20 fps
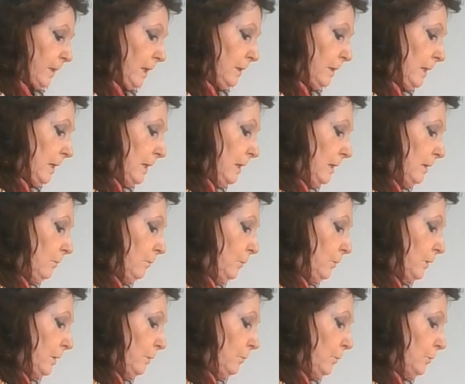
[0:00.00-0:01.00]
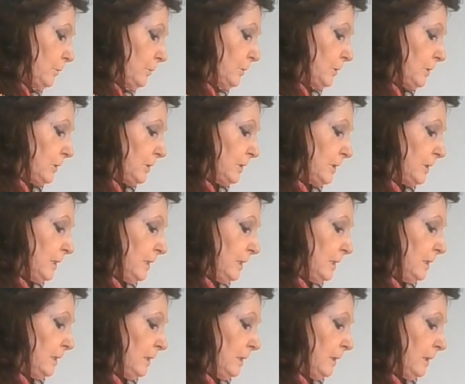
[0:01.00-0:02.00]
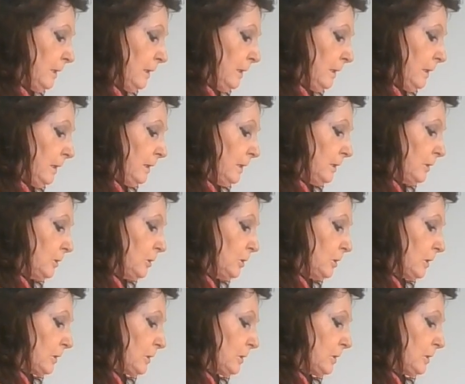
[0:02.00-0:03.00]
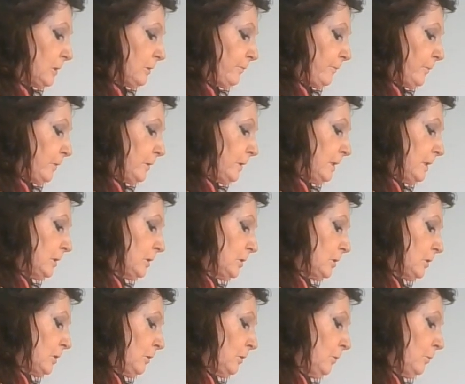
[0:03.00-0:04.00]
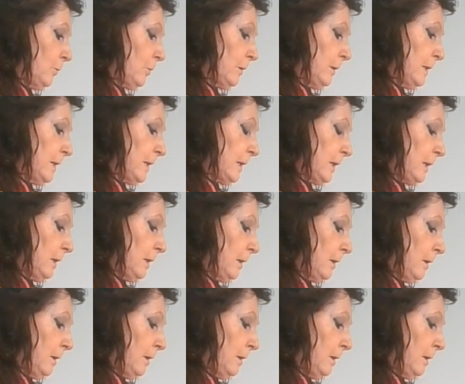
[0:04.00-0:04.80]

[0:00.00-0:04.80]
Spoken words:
again, what I want to see is just for this to look like